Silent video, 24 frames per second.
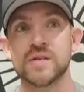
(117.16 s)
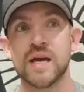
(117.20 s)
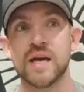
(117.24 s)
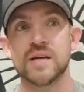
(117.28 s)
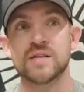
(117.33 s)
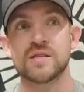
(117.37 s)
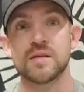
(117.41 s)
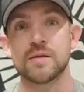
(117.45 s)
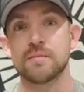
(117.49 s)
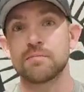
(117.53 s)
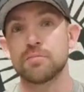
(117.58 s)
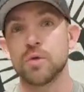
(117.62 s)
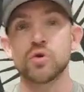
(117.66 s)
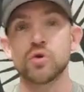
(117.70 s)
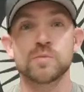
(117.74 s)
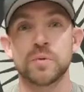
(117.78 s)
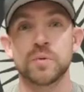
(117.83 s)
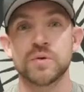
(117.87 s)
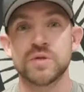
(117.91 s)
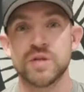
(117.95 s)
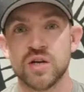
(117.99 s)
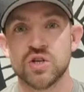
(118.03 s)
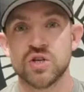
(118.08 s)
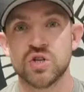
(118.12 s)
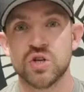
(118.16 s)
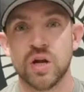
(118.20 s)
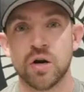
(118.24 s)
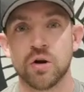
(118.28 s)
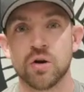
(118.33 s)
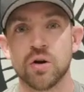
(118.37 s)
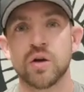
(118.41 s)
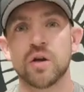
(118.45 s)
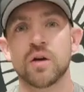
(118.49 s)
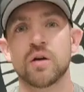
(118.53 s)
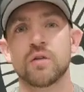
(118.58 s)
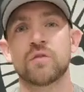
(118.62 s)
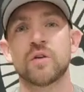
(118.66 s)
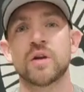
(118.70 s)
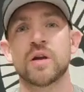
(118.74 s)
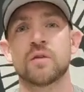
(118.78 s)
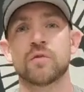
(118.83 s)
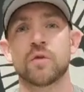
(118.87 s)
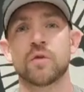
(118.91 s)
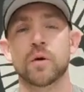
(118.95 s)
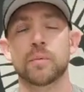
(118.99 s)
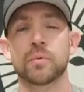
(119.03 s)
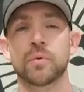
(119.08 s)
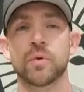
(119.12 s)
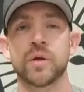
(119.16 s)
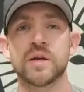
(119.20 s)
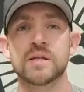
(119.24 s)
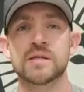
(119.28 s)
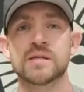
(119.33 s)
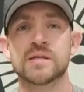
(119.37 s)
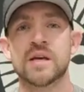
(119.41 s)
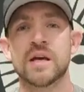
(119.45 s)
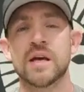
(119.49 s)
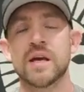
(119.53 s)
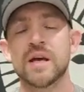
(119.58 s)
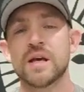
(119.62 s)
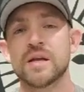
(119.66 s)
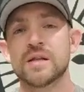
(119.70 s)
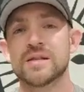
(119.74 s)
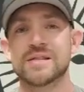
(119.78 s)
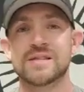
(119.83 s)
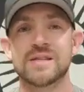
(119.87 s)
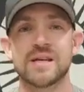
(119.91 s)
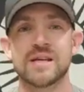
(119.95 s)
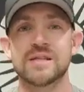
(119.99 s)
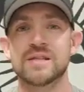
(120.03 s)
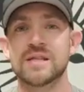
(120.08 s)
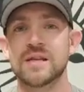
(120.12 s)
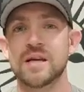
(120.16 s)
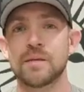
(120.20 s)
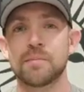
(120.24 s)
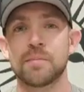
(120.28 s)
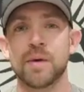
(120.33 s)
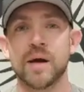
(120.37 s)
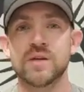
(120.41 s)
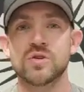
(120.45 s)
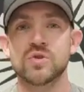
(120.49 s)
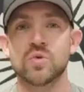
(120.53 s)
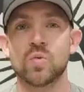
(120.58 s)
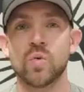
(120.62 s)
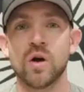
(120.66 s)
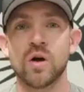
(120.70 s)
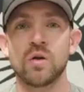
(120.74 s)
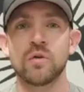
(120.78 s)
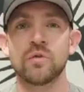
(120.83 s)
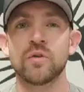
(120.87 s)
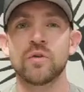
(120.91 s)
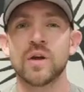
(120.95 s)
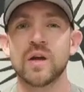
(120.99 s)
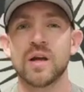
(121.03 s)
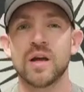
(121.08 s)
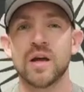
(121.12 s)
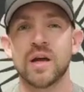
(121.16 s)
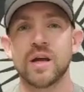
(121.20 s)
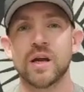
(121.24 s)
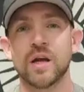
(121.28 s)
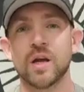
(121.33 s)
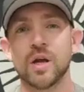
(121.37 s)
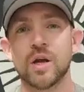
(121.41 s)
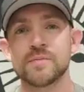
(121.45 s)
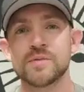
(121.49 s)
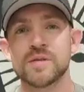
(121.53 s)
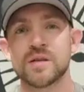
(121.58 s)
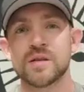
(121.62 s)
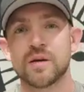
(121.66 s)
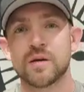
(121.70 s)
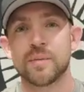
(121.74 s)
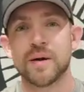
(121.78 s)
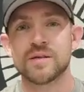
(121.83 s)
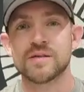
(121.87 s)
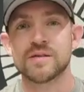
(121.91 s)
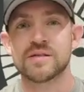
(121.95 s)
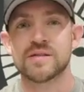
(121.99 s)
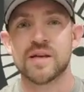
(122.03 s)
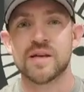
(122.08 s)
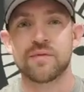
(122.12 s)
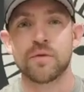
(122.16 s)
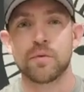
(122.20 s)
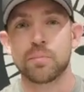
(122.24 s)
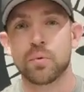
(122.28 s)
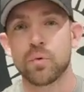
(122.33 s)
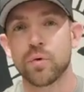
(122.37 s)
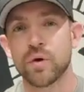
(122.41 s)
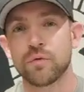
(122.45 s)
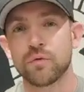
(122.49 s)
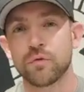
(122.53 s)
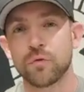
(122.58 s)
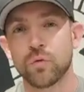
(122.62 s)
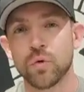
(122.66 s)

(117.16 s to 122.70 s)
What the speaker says: has the most protection area of any of our plates. This is a 10 by 12, and it comes in at about 7.4,